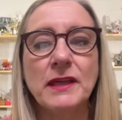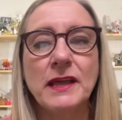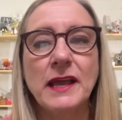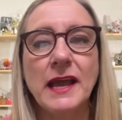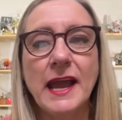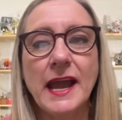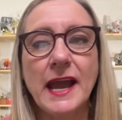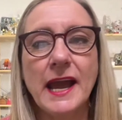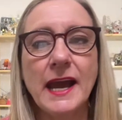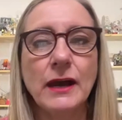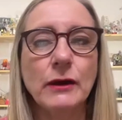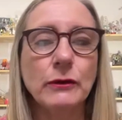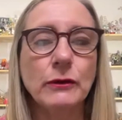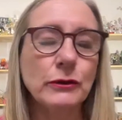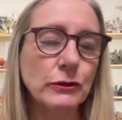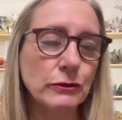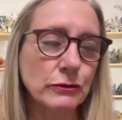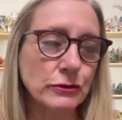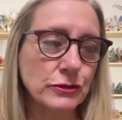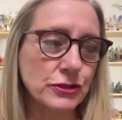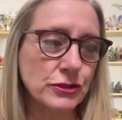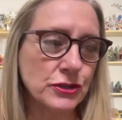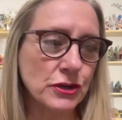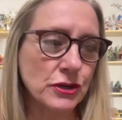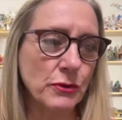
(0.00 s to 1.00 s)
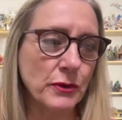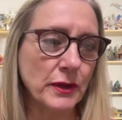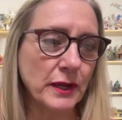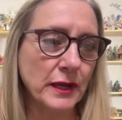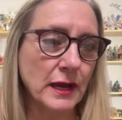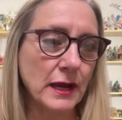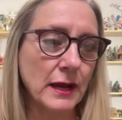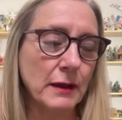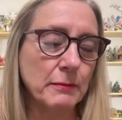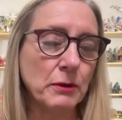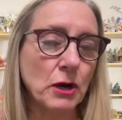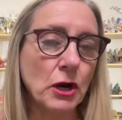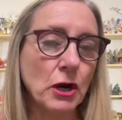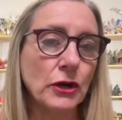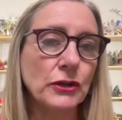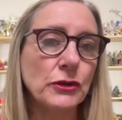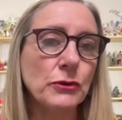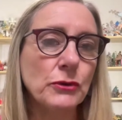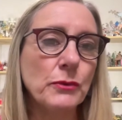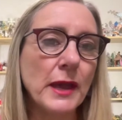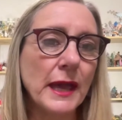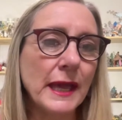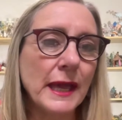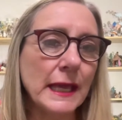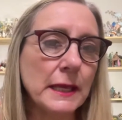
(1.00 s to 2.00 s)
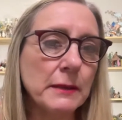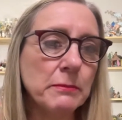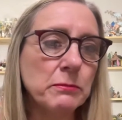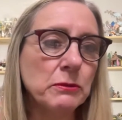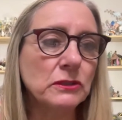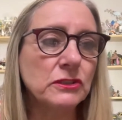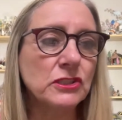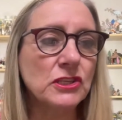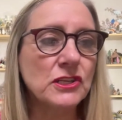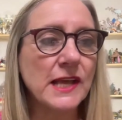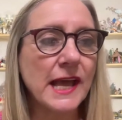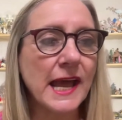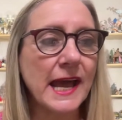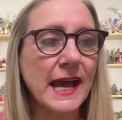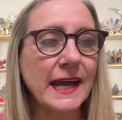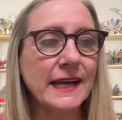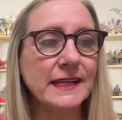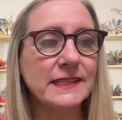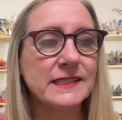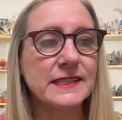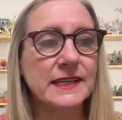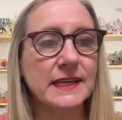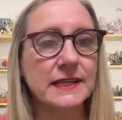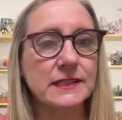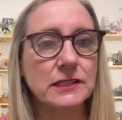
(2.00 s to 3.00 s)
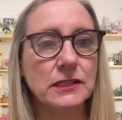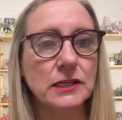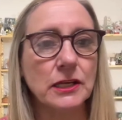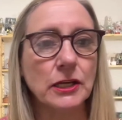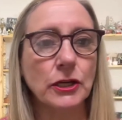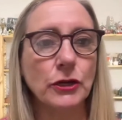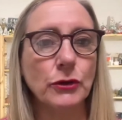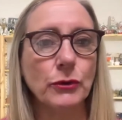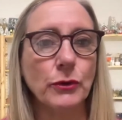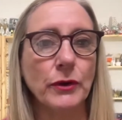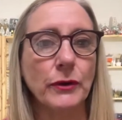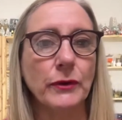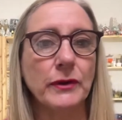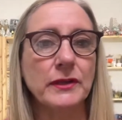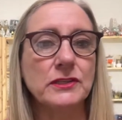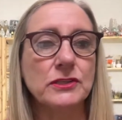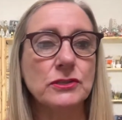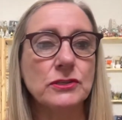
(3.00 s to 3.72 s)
how you're showing up. Are you able to access congruence?